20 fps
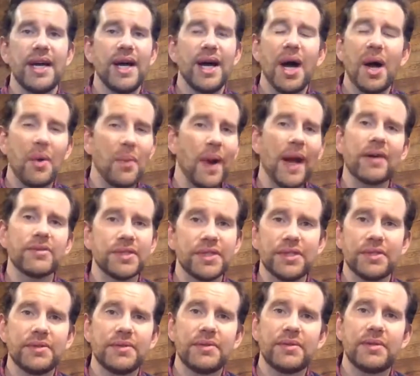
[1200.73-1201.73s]
around
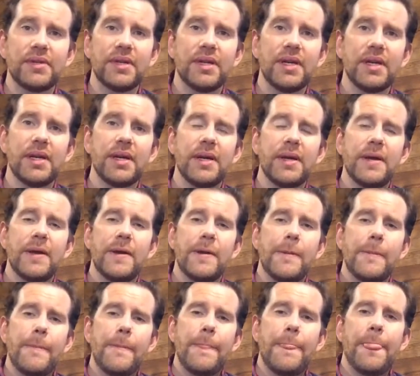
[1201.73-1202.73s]
you.
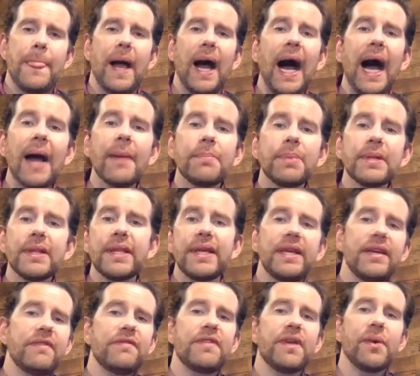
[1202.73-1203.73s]
I
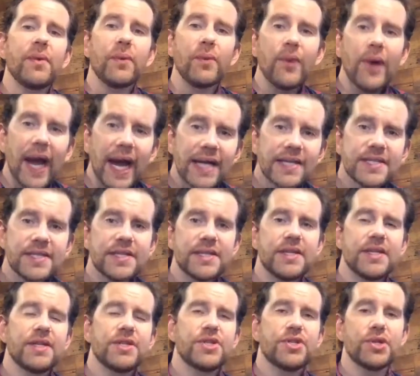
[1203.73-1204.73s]
believe that rest
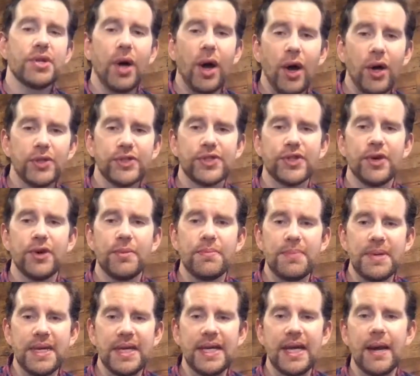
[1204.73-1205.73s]
should also
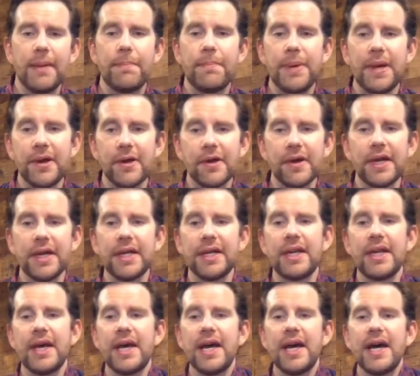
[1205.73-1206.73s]
be a period
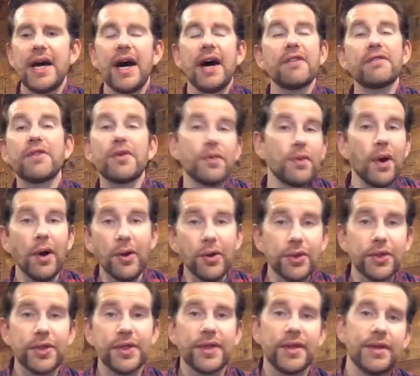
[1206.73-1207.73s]
of
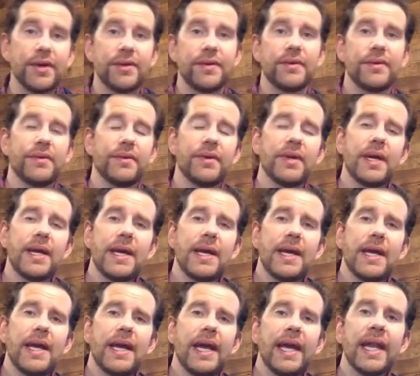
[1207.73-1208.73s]
growth.
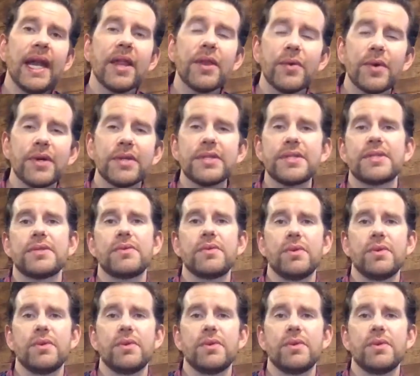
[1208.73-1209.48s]
In other words,